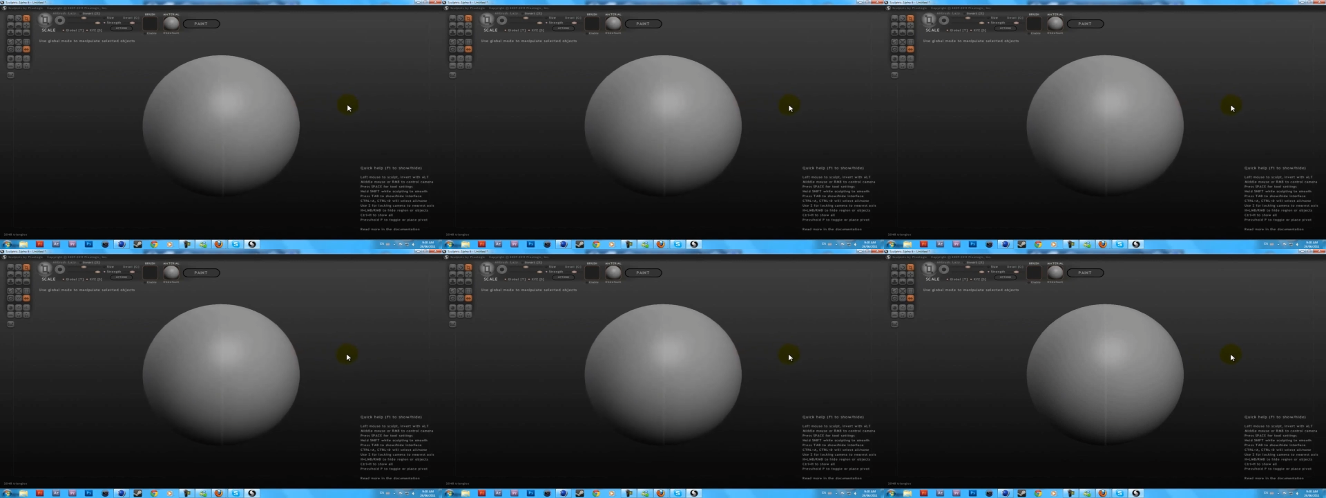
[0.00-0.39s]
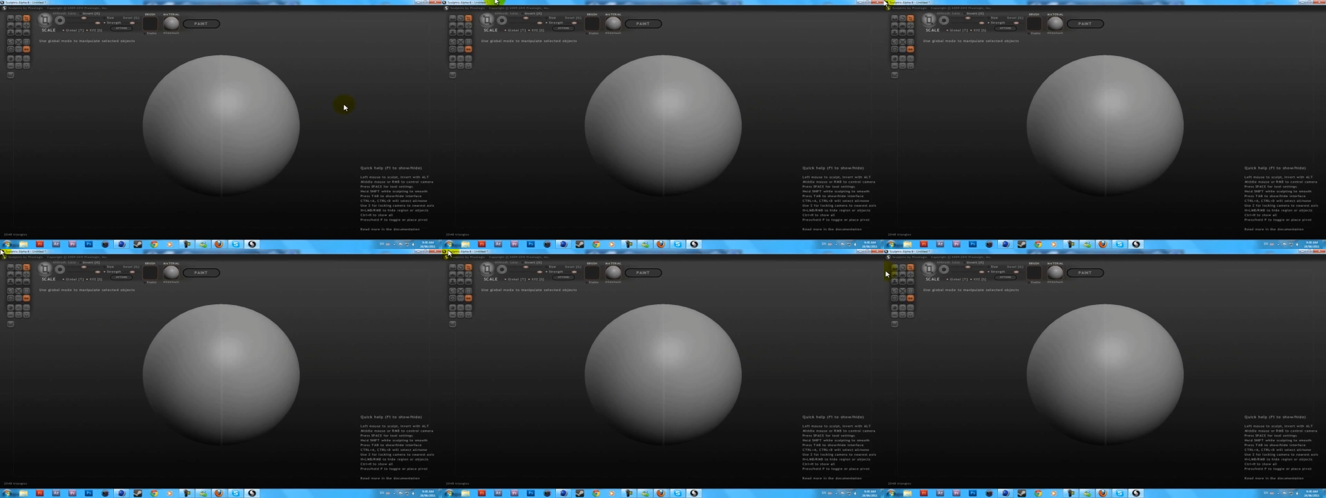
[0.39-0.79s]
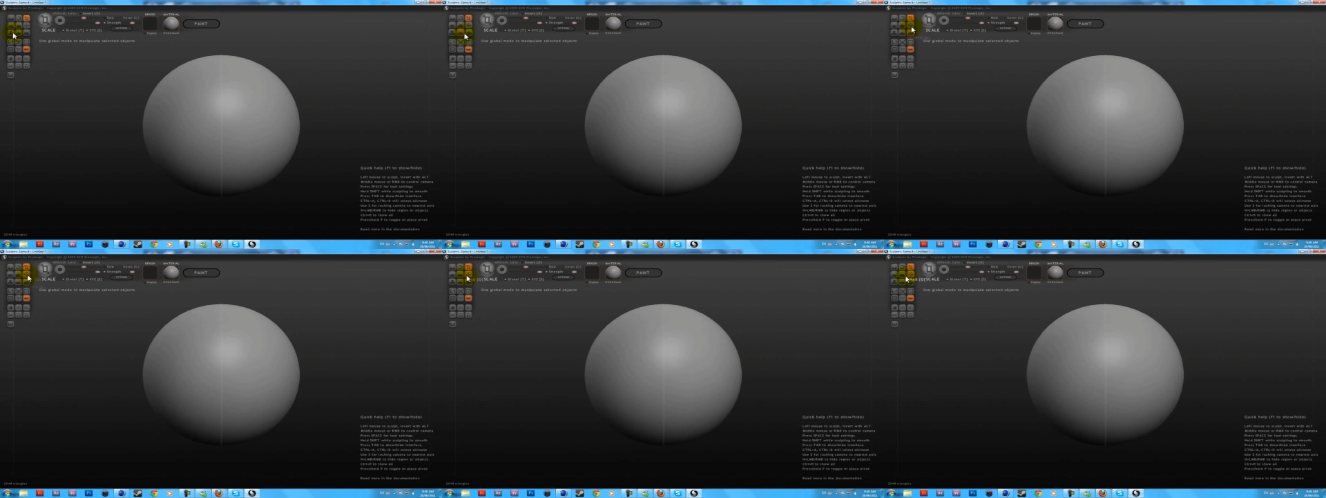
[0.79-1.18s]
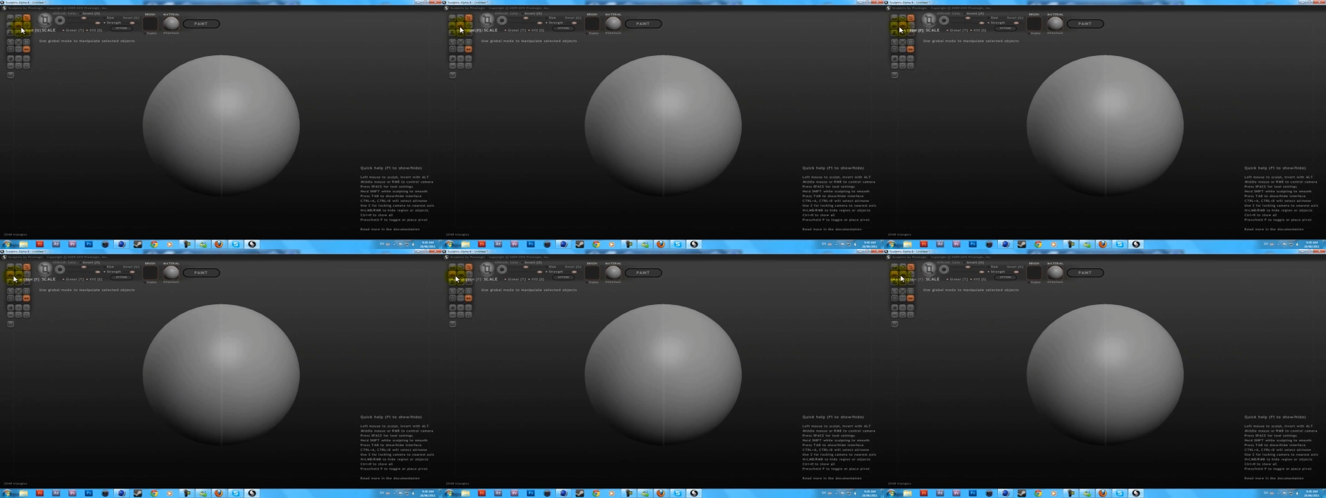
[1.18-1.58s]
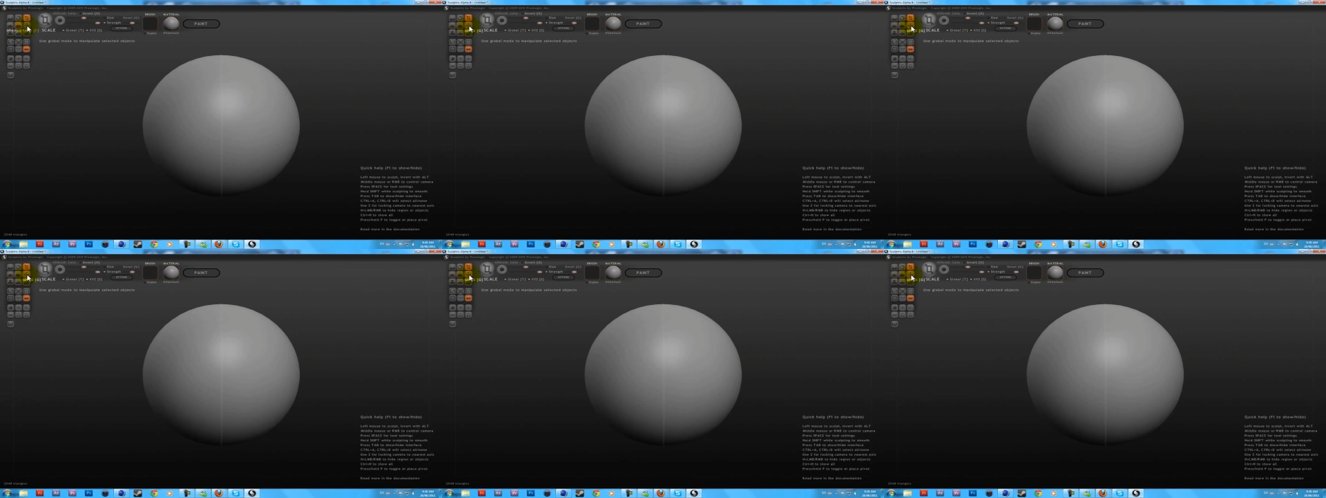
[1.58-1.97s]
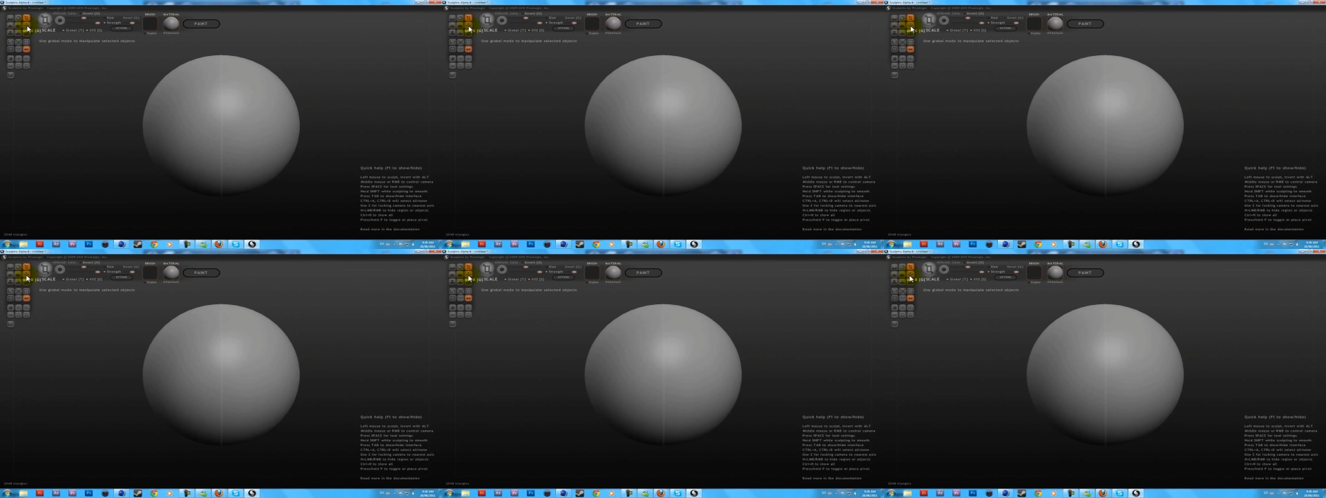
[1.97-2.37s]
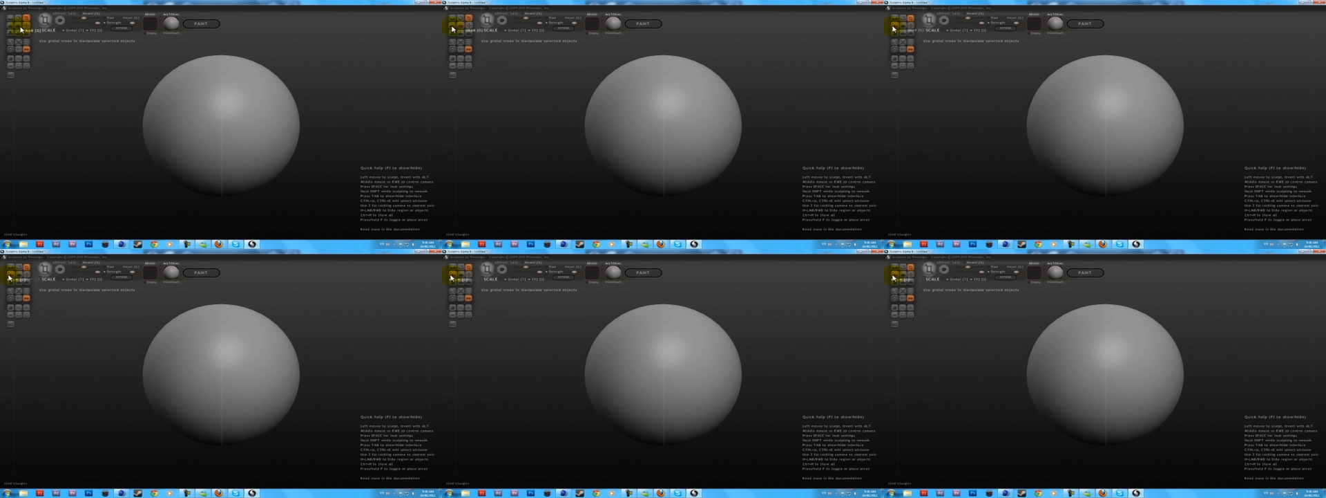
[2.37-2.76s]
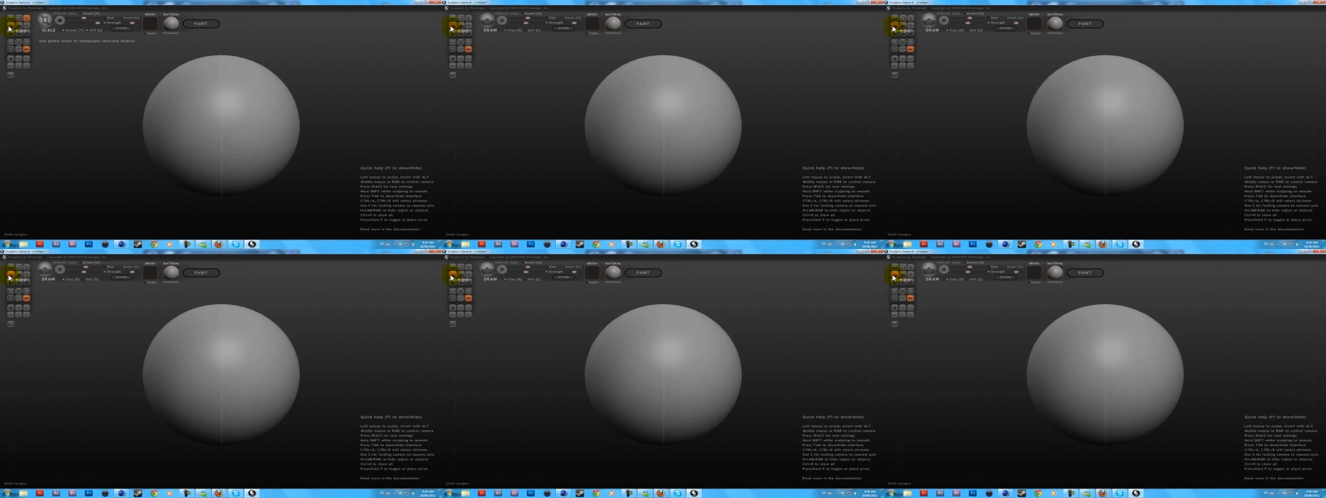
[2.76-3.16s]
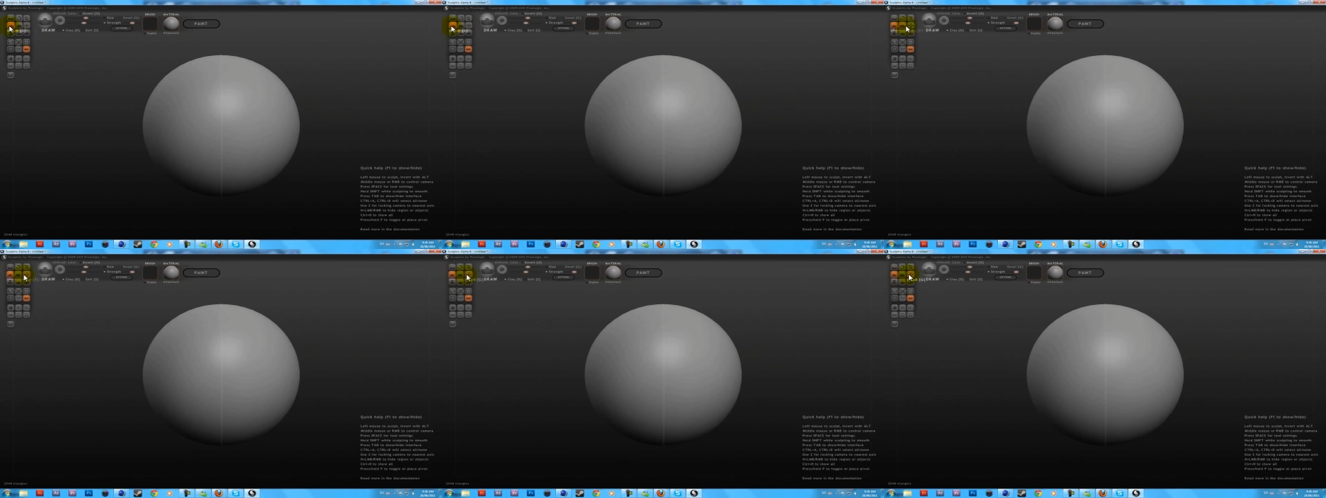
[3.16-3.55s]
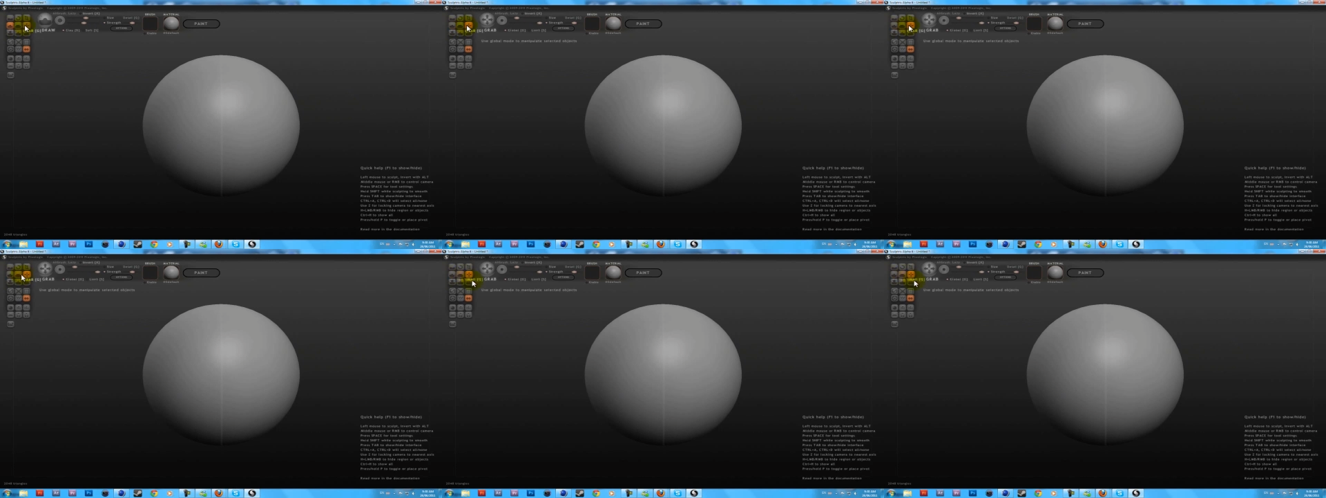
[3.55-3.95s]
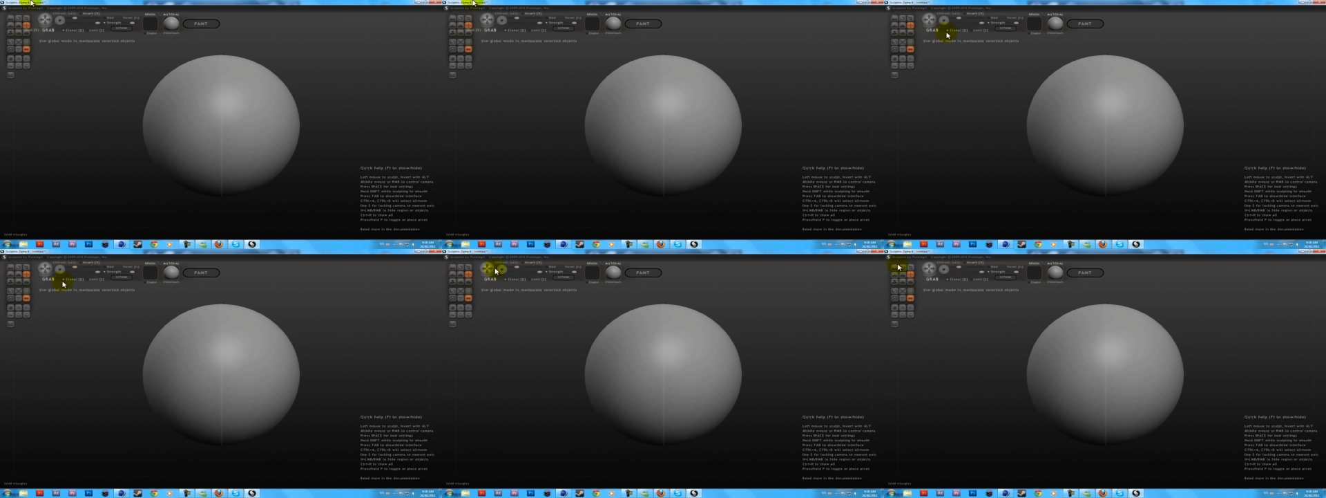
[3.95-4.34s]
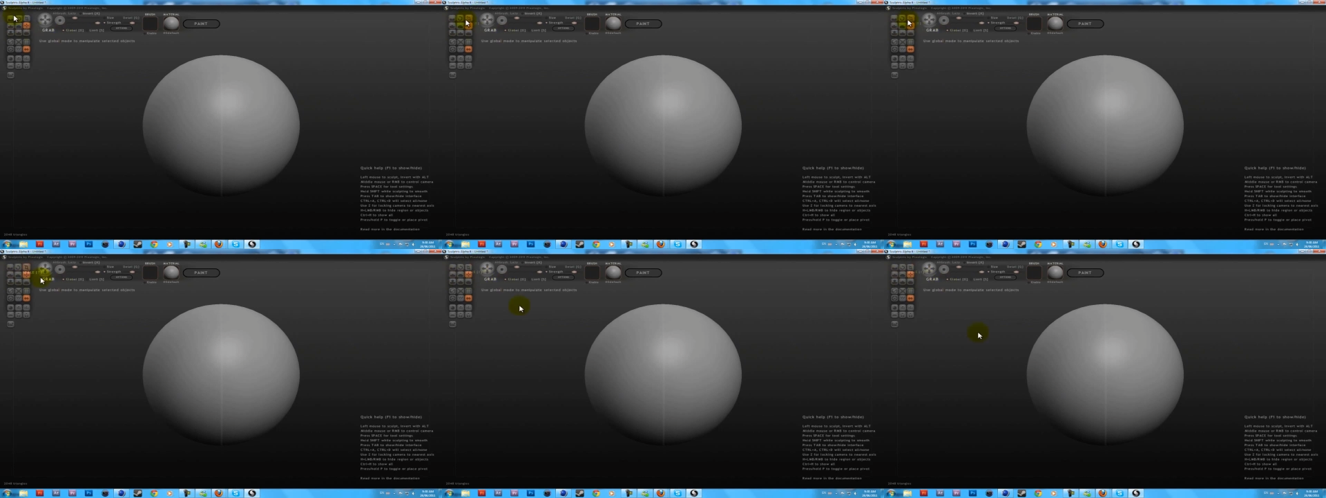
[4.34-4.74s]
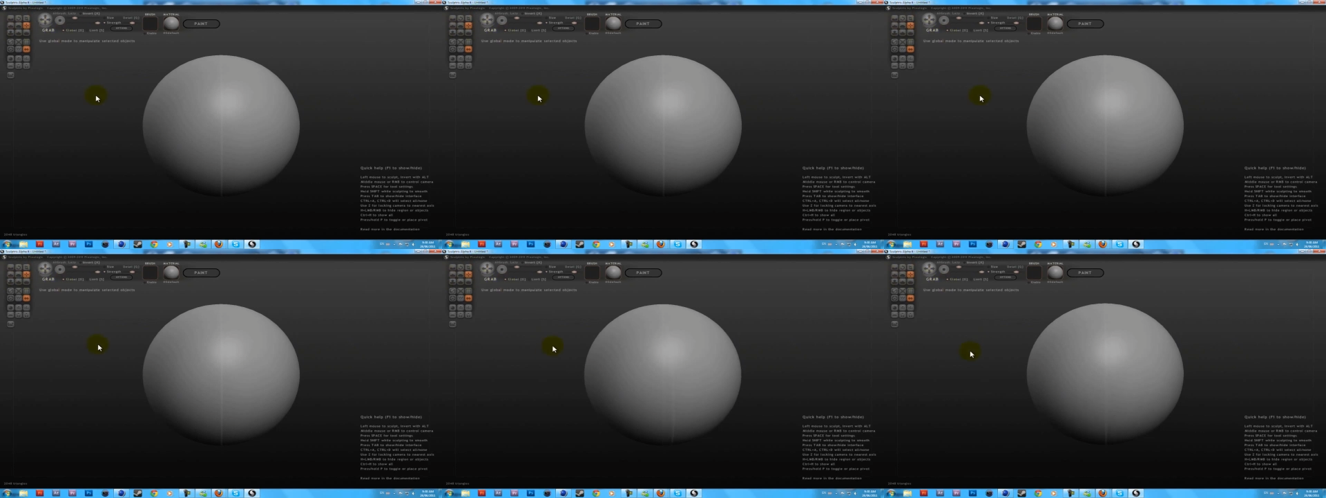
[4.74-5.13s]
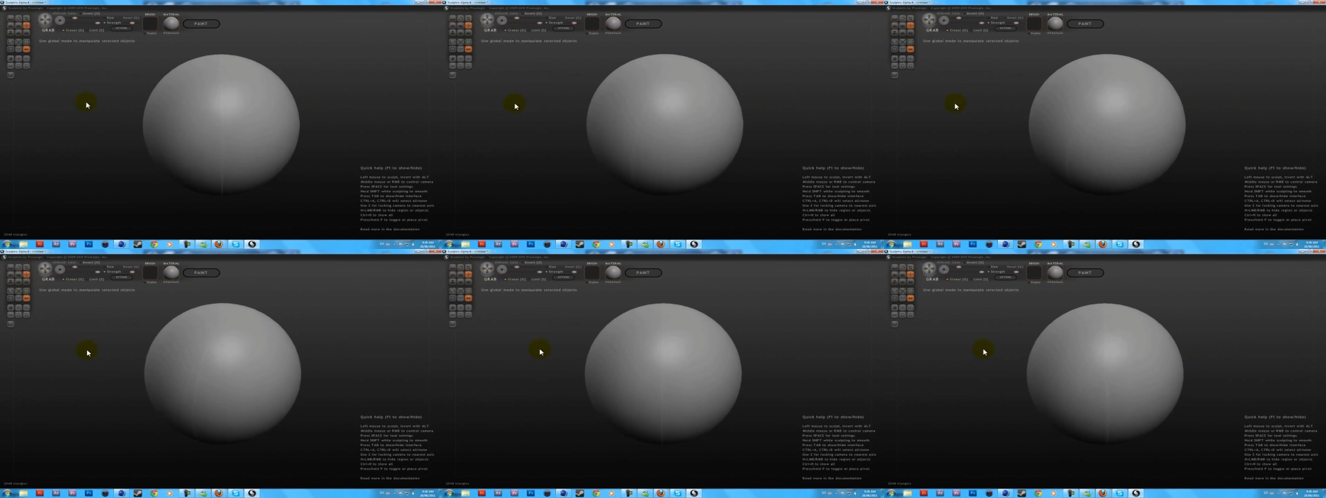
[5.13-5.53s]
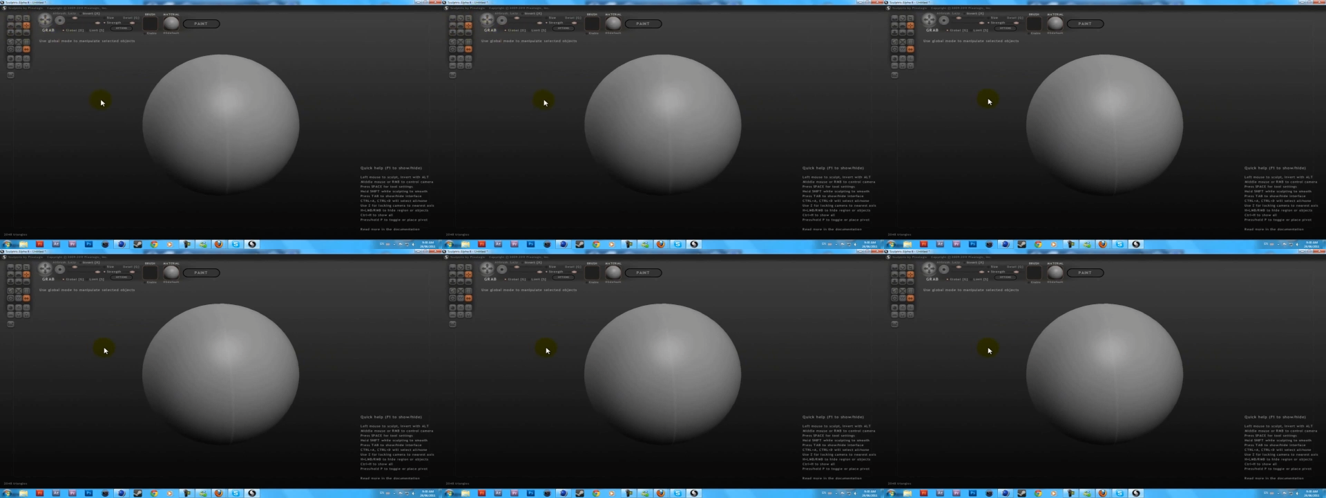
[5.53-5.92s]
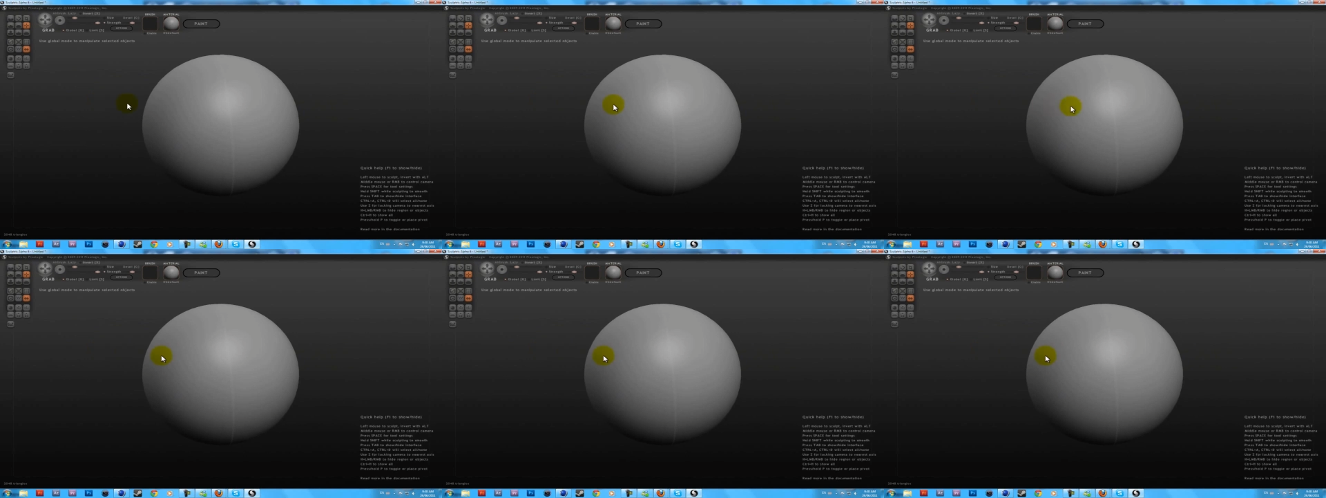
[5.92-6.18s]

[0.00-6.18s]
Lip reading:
[unreadable: no face in view]